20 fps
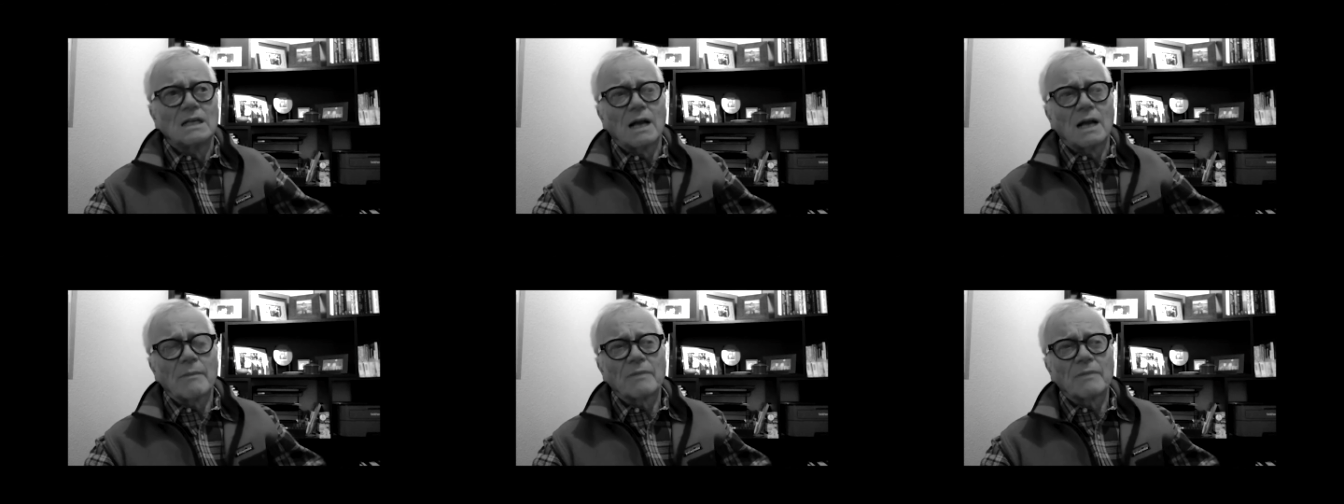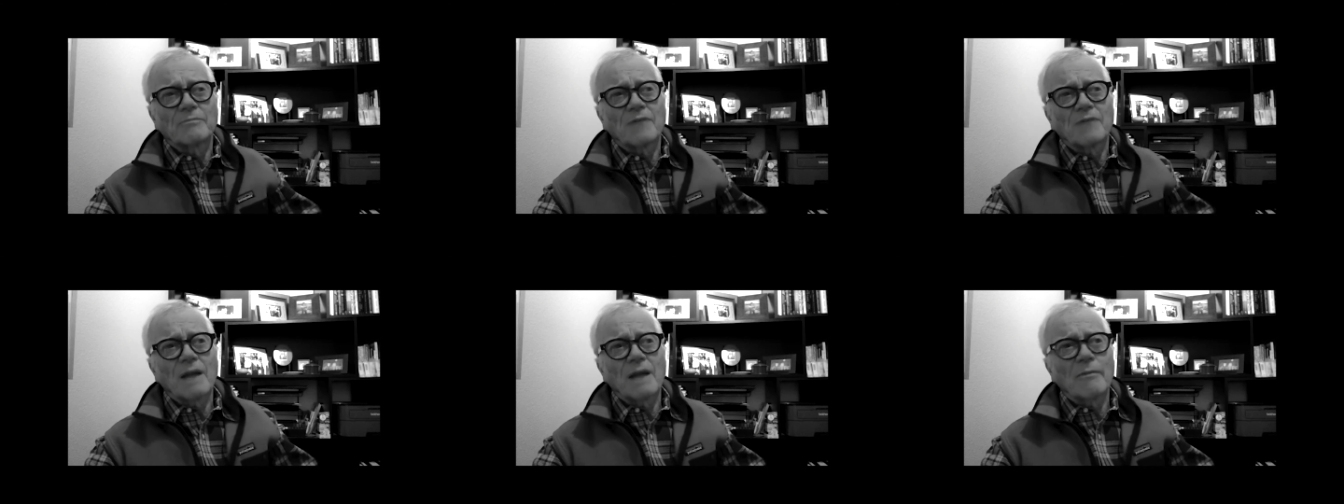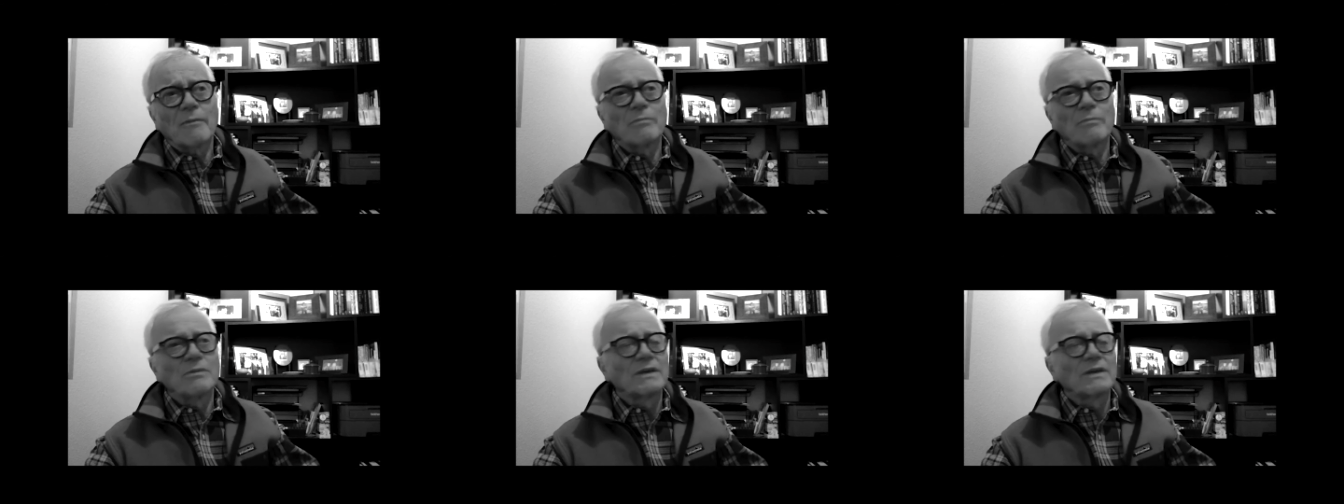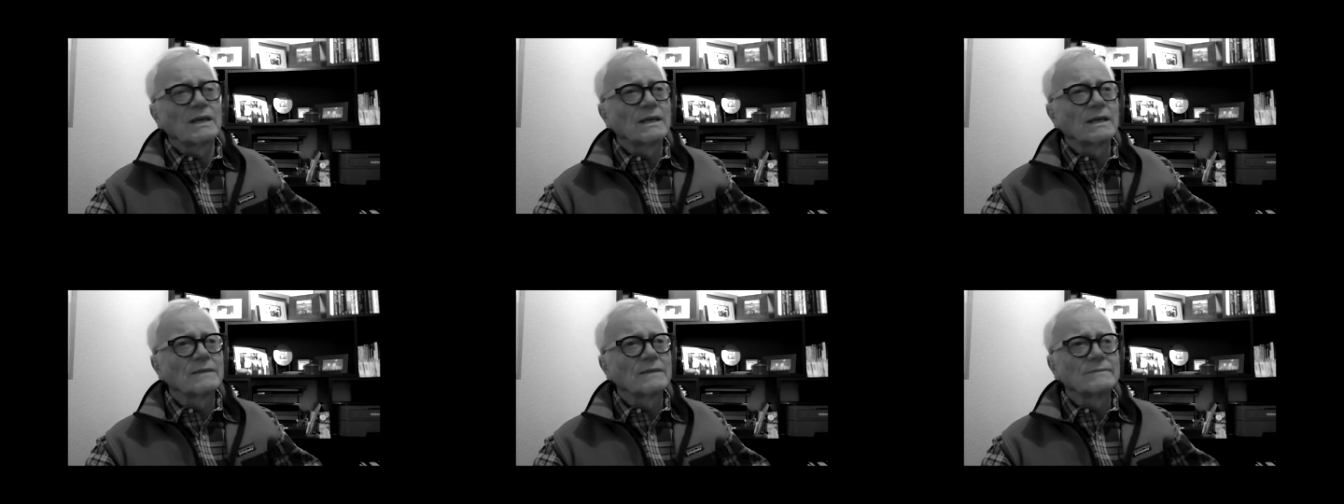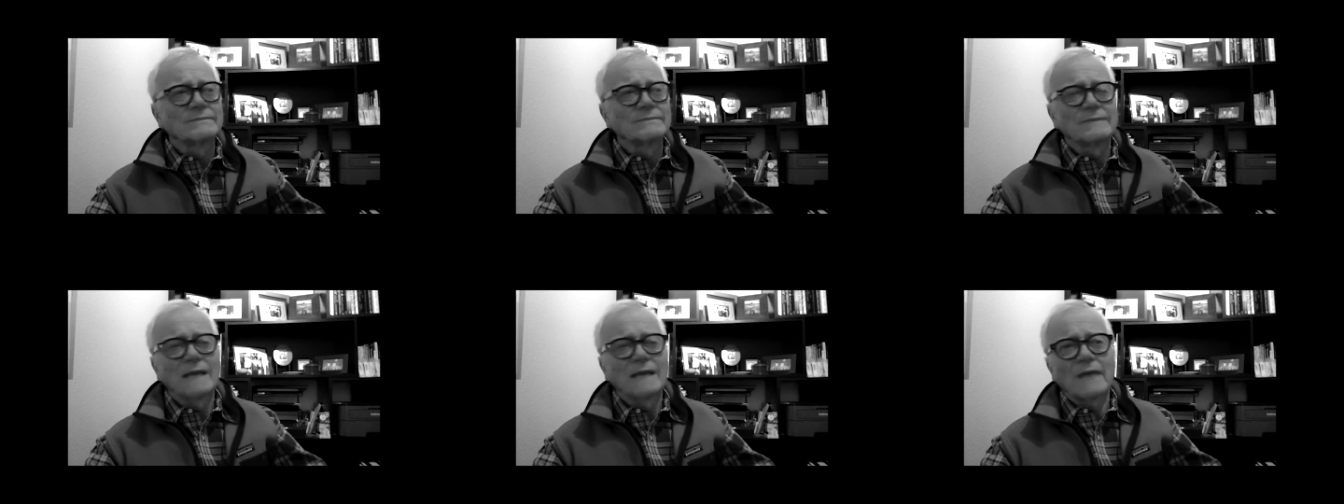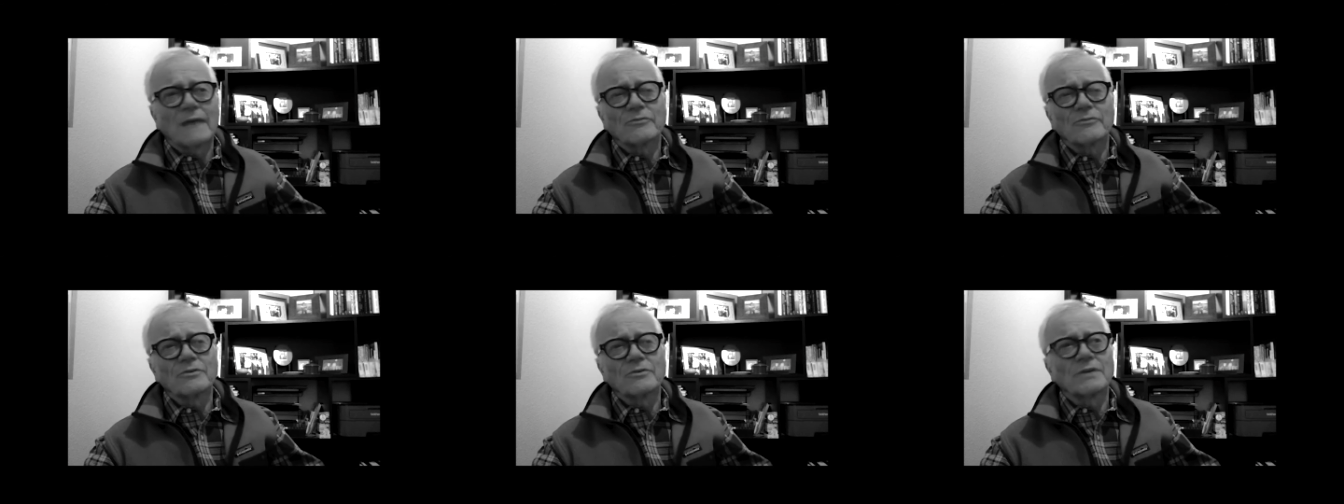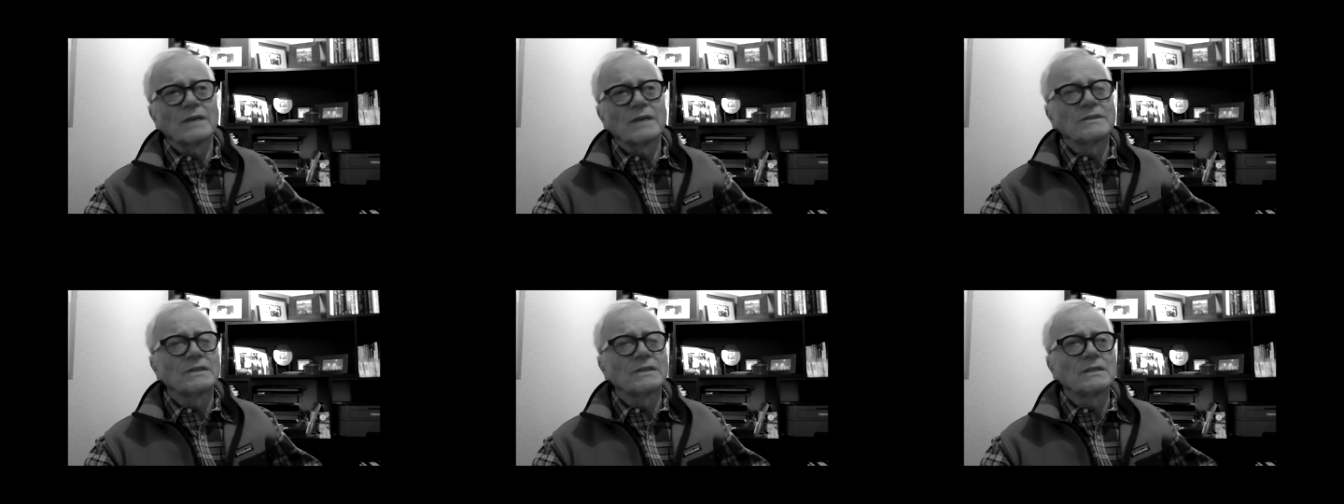I mean, probably after
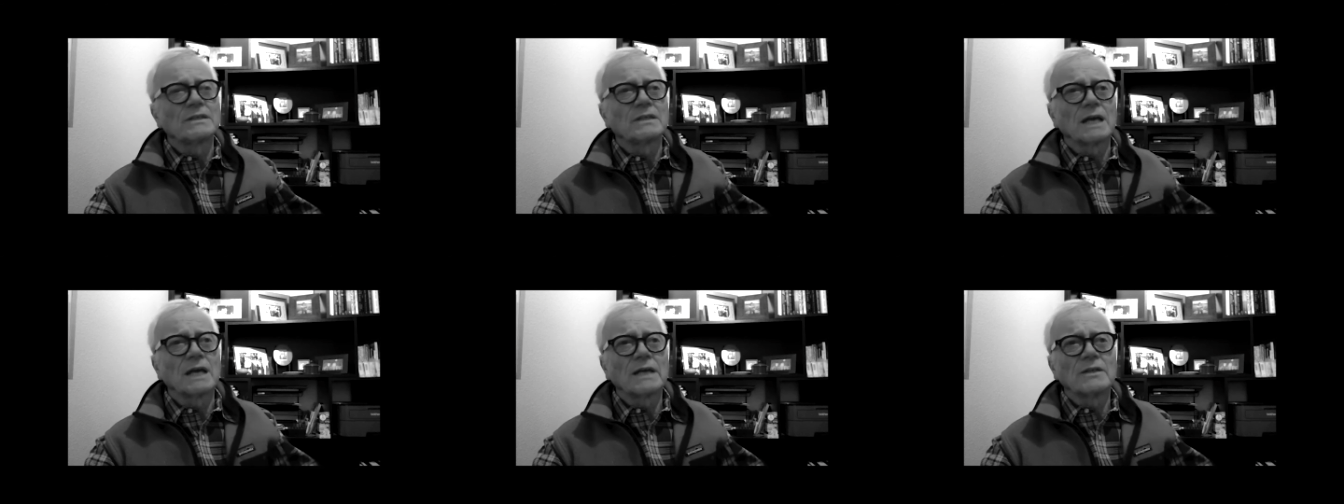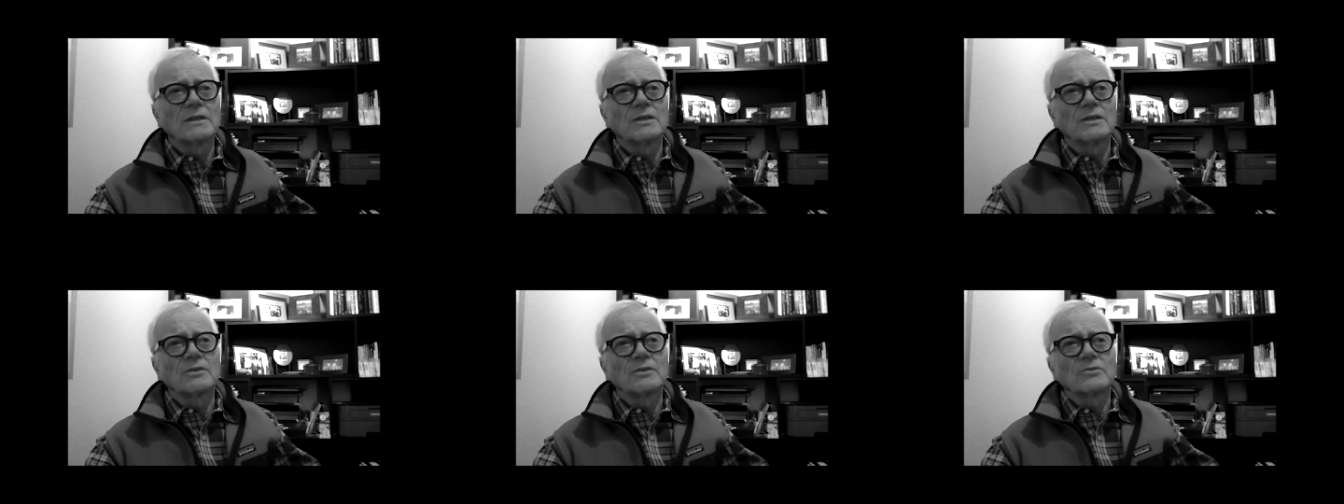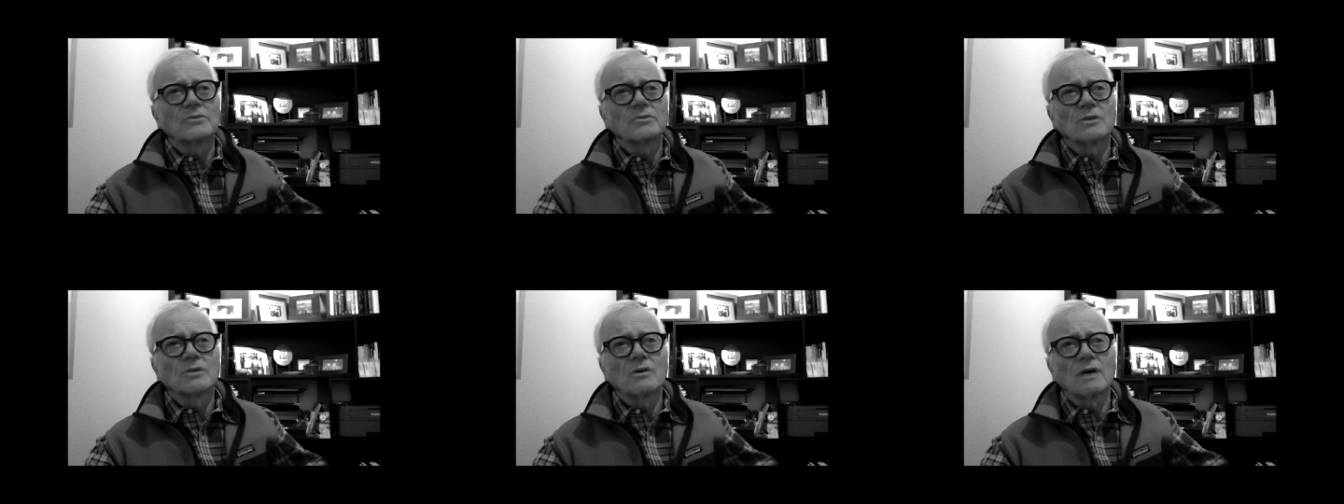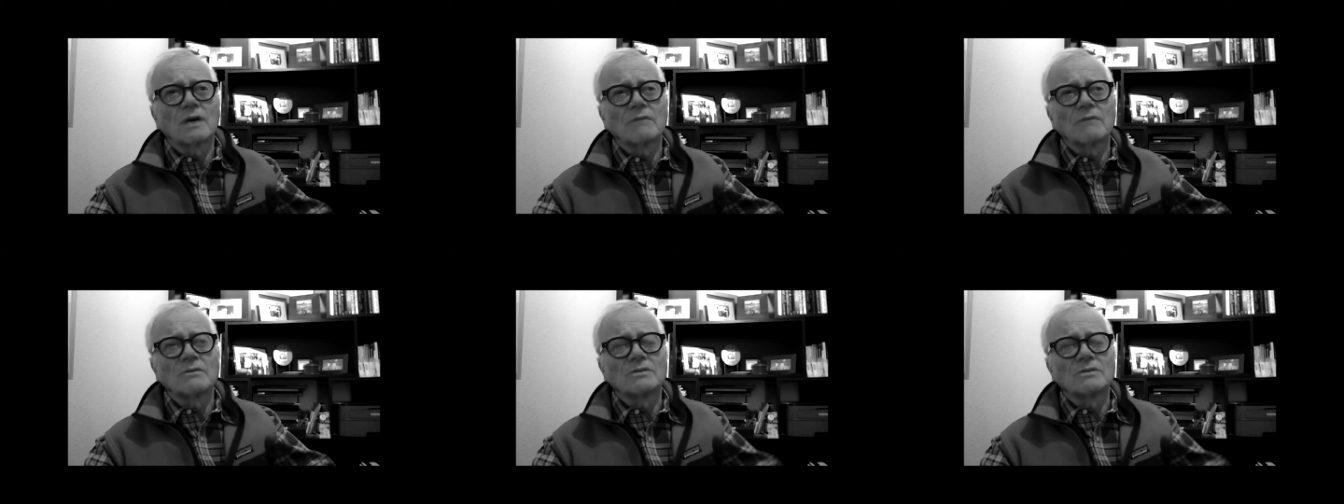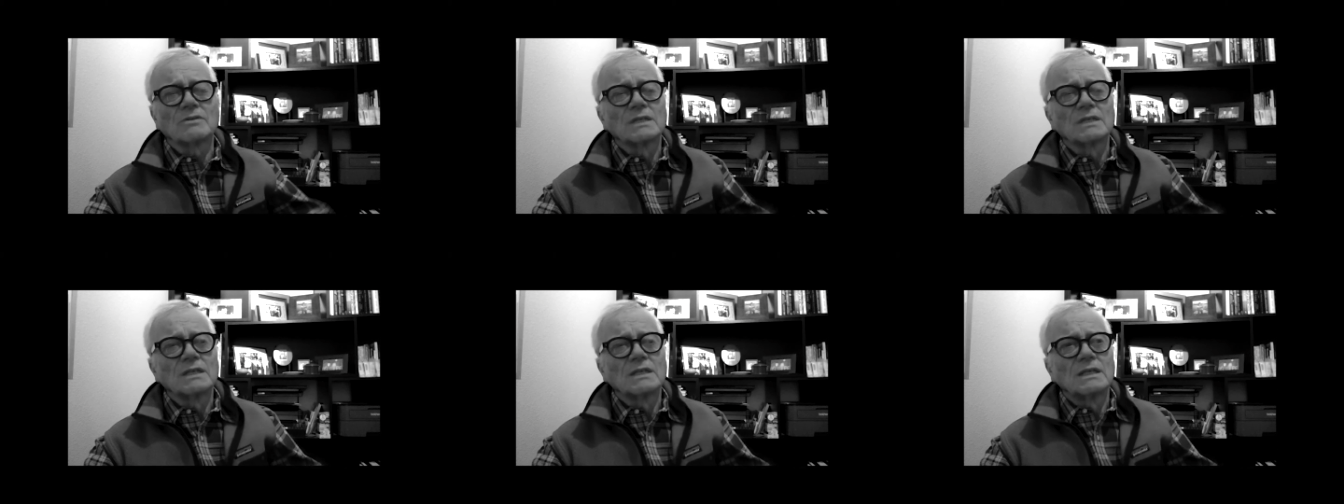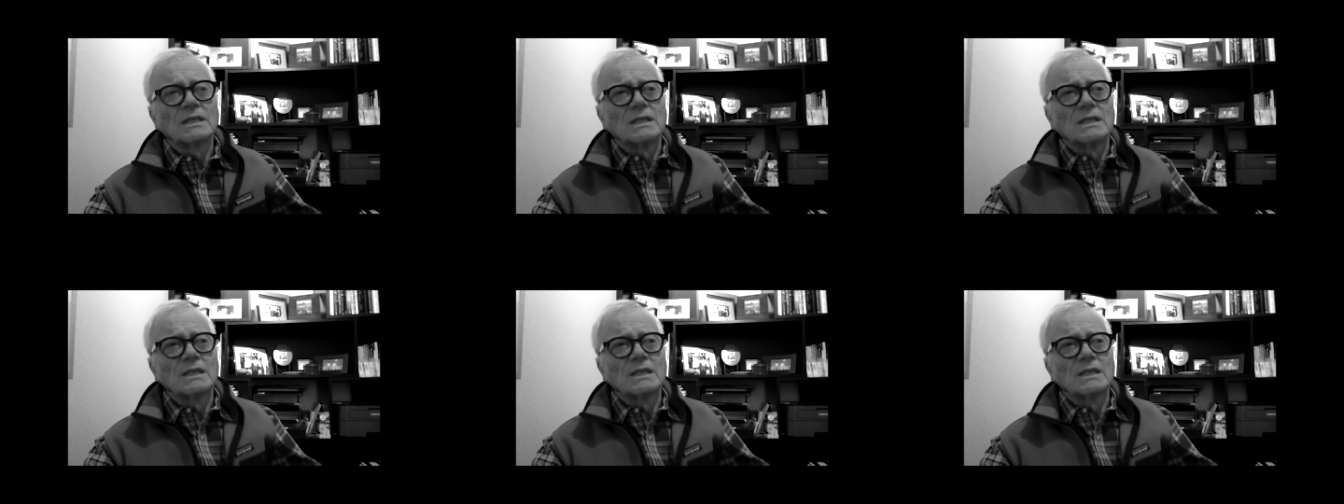1990 or so, I was